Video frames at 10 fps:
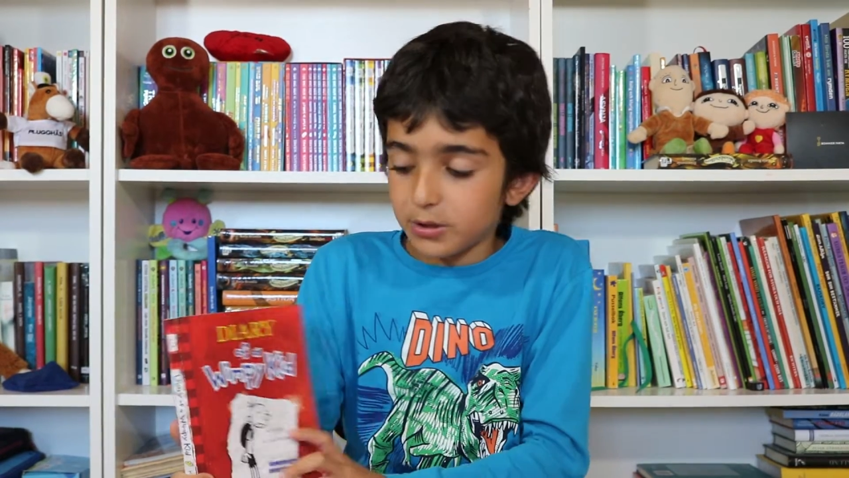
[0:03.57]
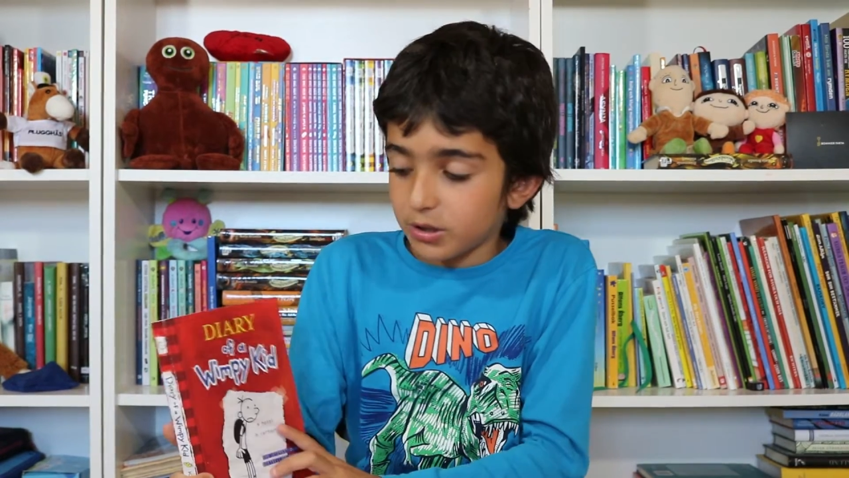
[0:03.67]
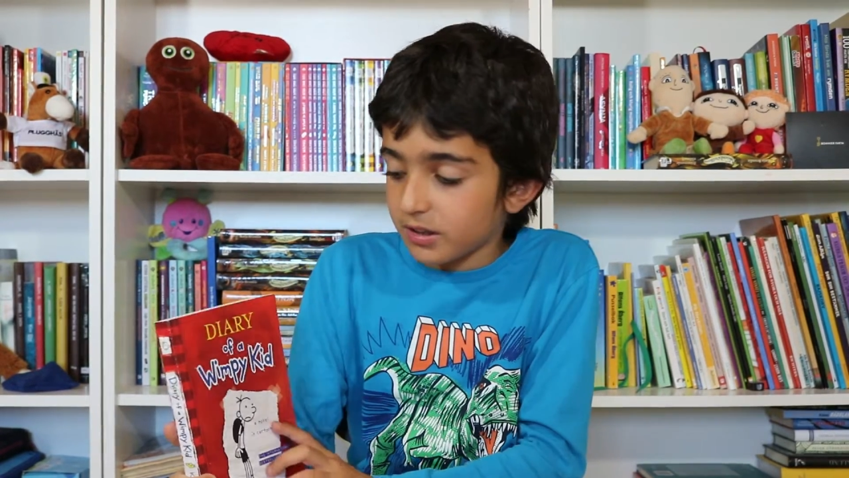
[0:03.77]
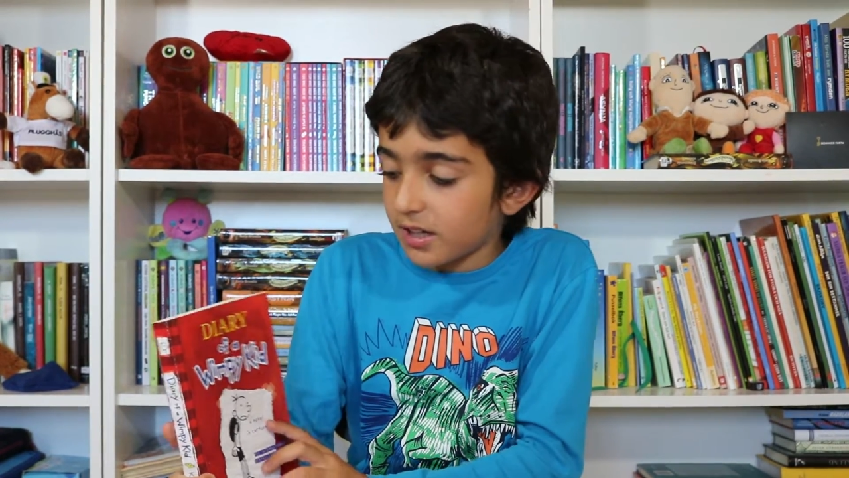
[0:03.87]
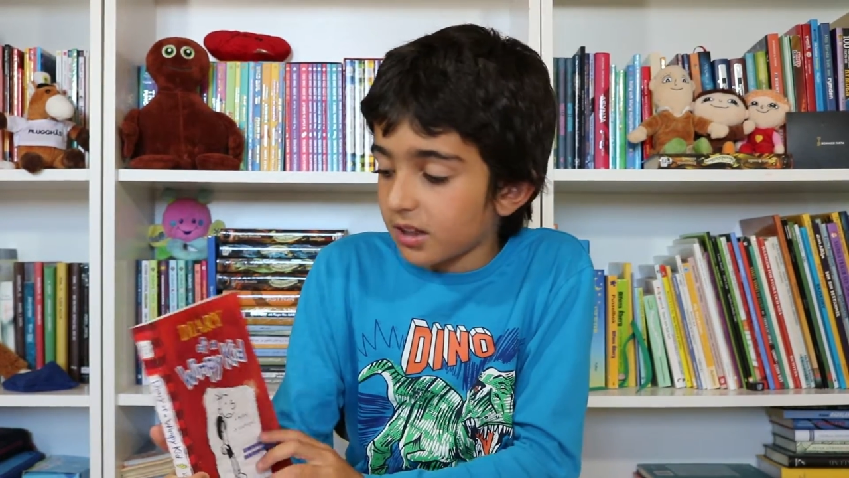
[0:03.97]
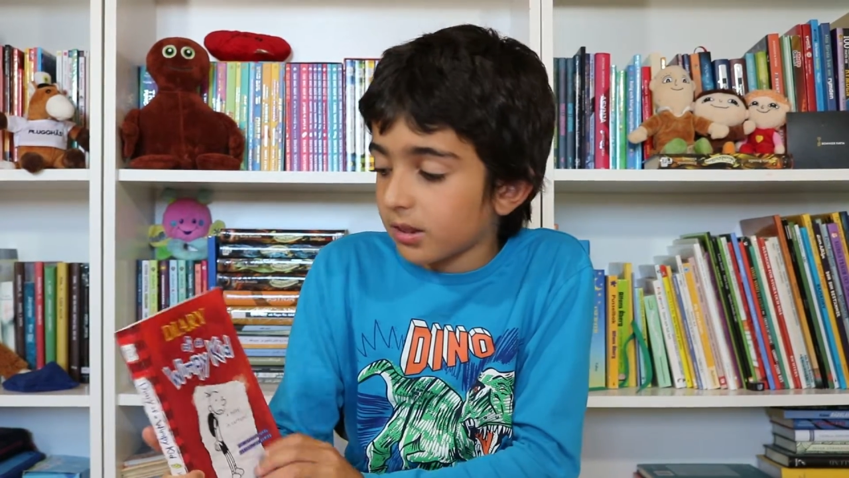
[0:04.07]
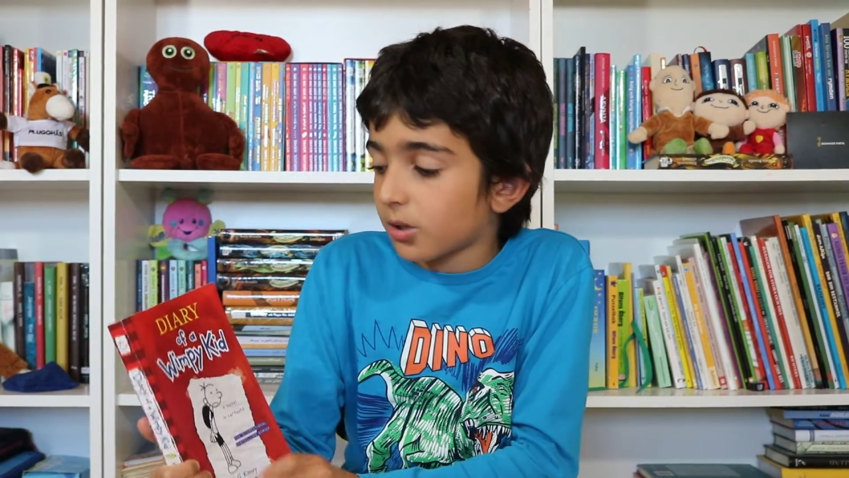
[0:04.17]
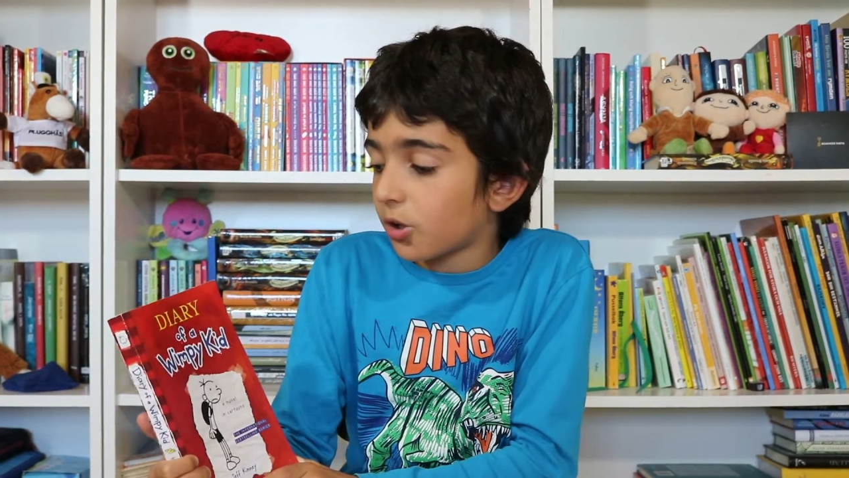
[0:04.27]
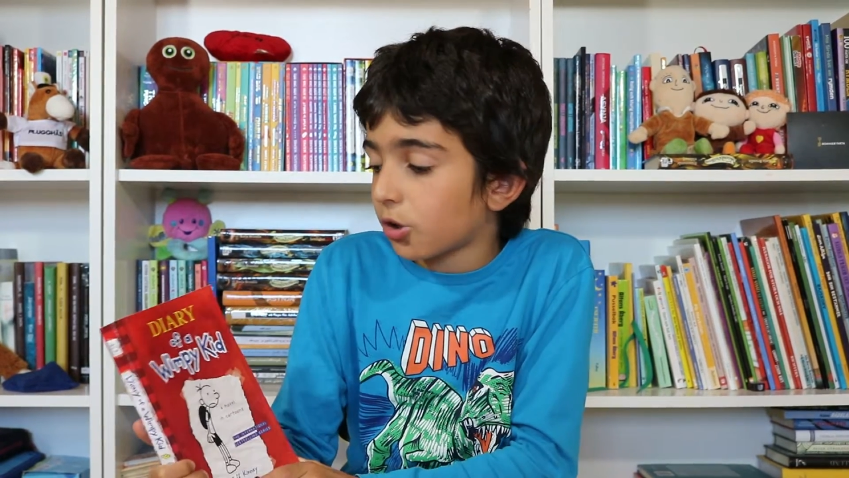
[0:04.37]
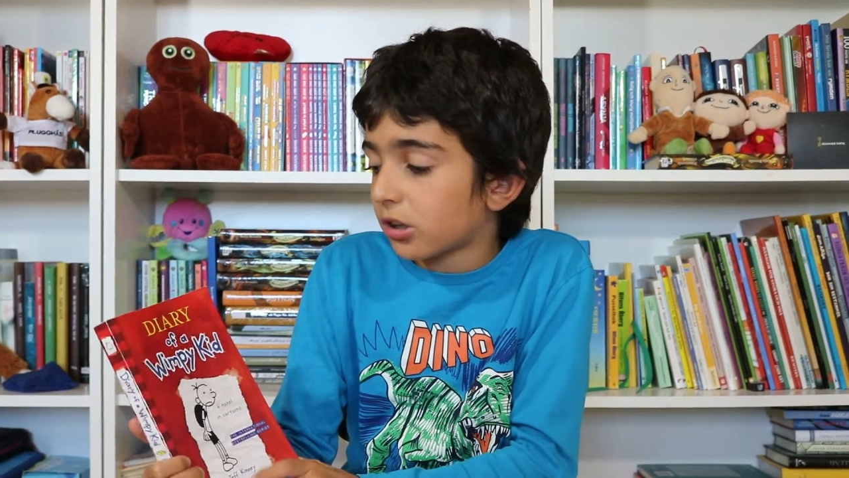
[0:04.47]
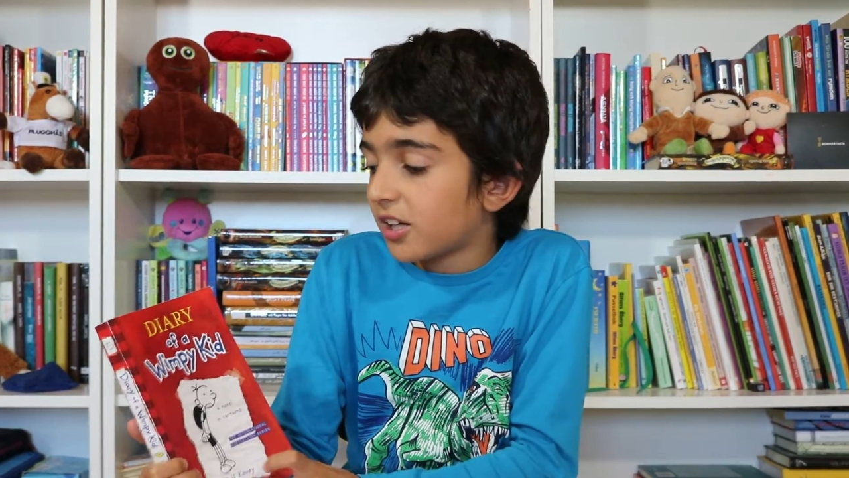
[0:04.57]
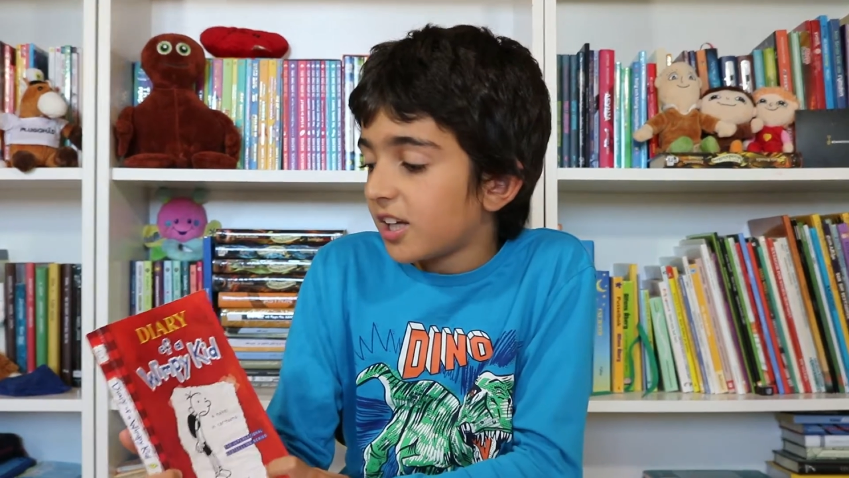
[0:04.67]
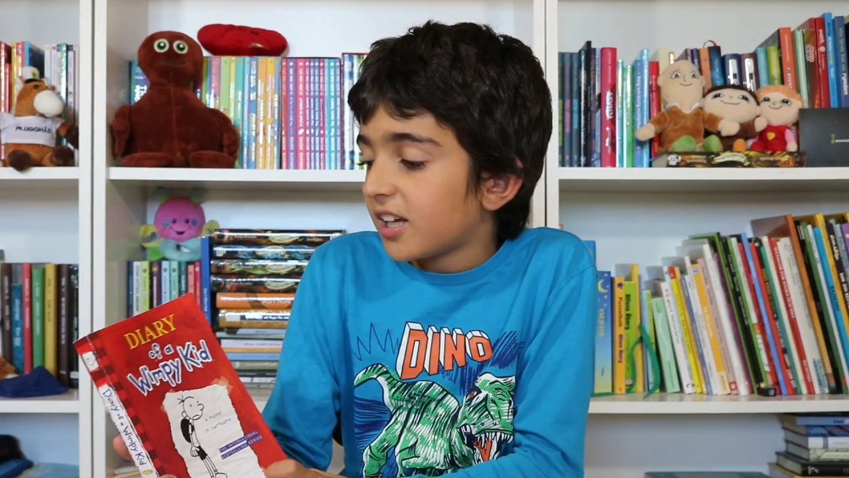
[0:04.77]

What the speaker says: book that's called